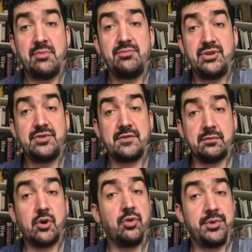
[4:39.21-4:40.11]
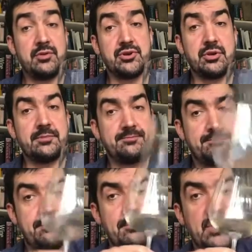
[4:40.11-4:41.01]
Beautiful. I hope you'll enjoy it.
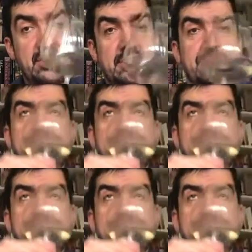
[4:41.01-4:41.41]
Cheers.